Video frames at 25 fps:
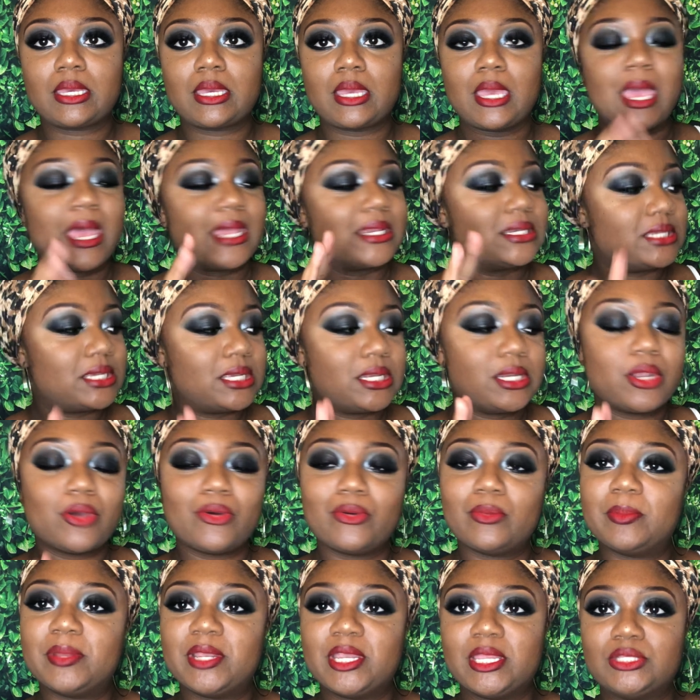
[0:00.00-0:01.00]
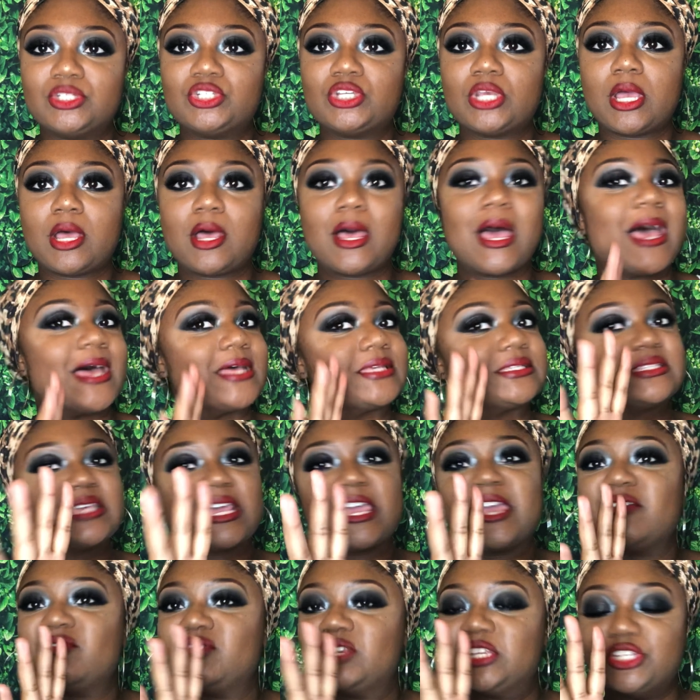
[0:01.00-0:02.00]
I didn't open it, y'all. I
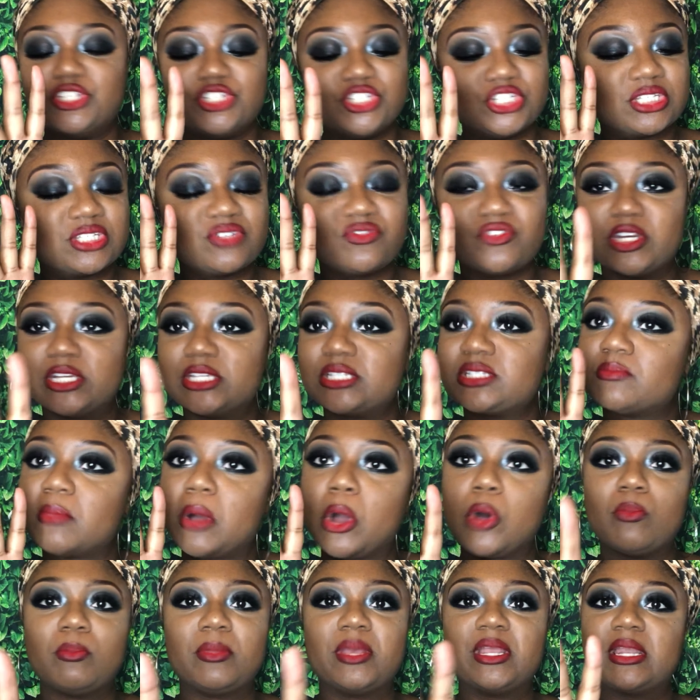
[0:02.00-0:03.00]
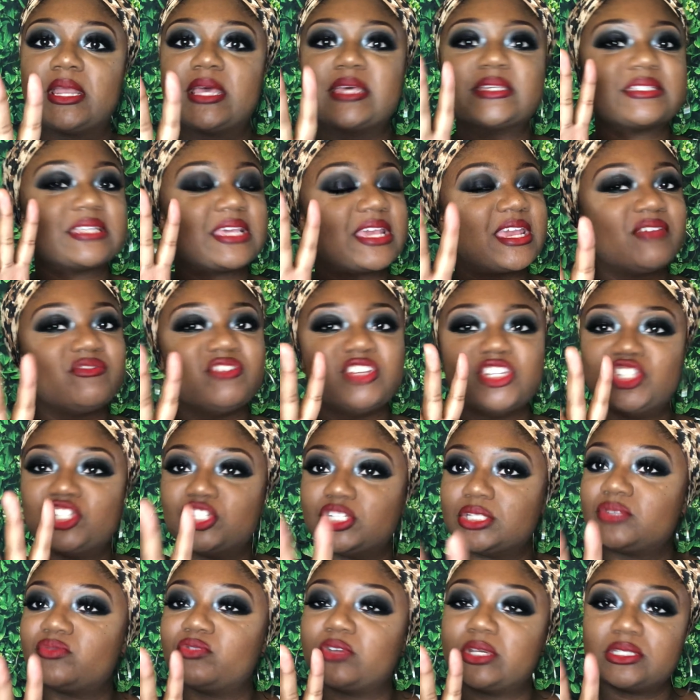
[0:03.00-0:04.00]
saved it just for this moment. I saved it
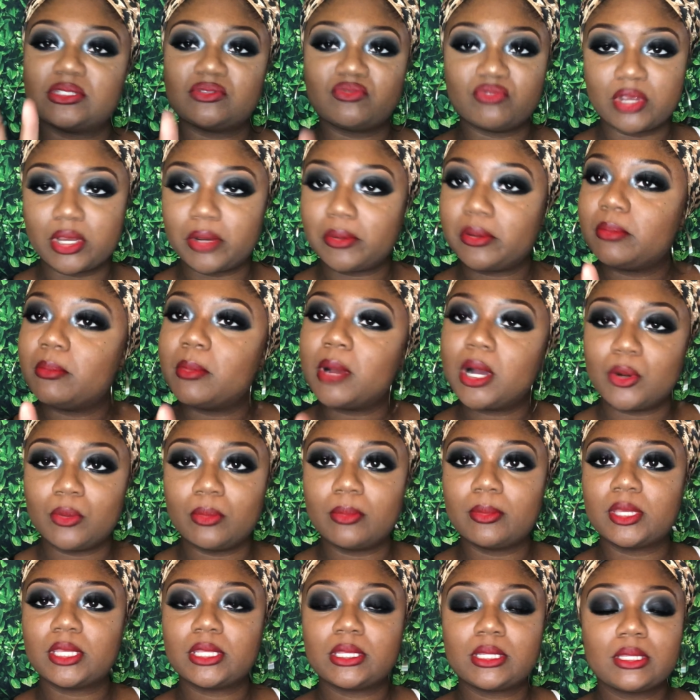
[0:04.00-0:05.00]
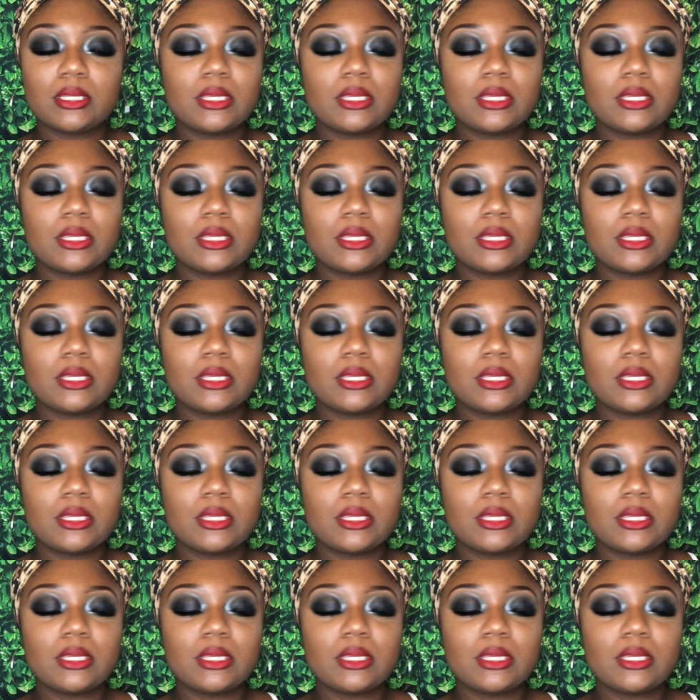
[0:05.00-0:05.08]
just for this very moment.